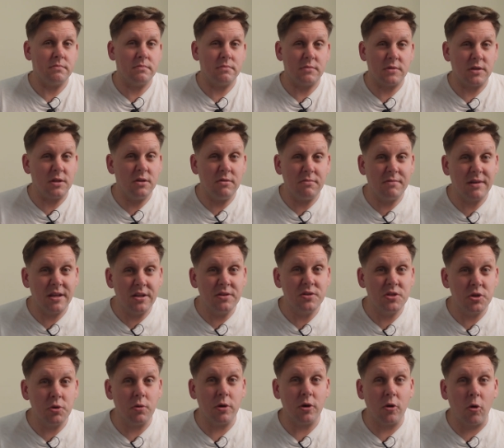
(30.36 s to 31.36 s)
you can
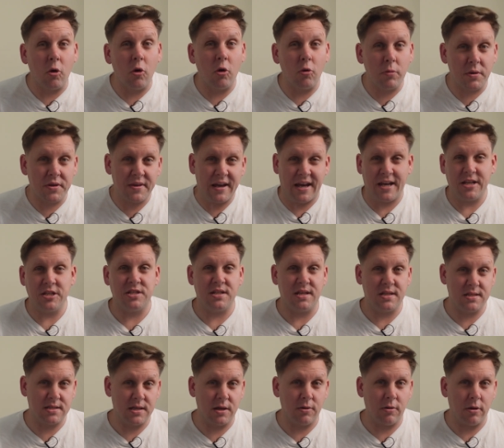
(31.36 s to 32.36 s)
do it all with
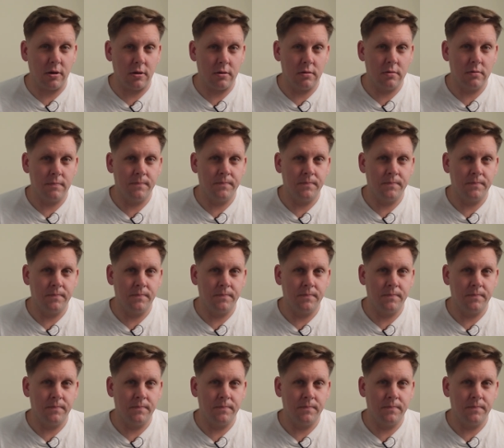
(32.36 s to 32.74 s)
HD Zero.